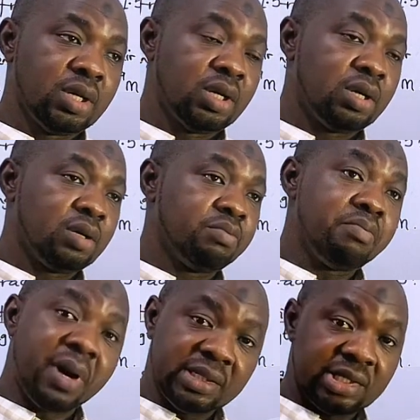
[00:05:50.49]

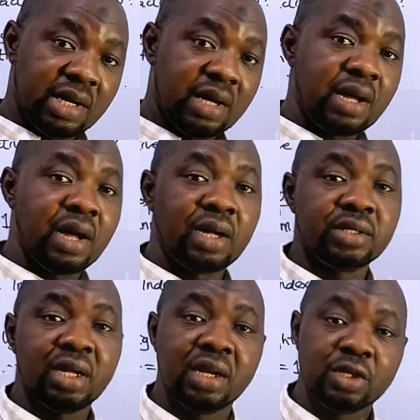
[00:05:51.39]
matter and
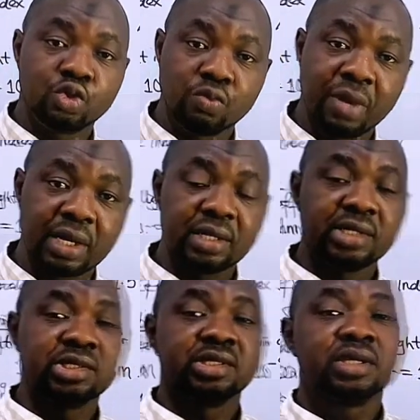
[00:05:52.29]

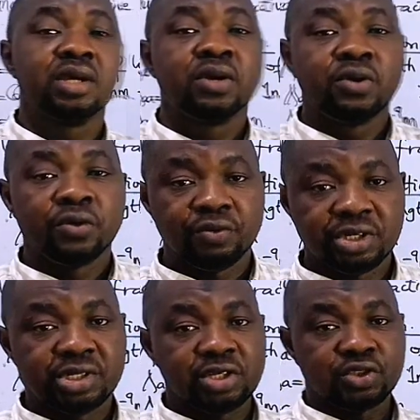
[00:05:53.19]
electromagnetic
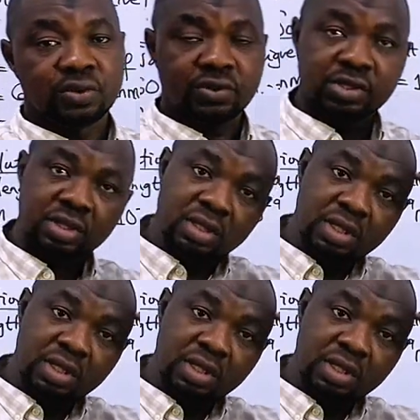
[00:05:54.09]
radiations.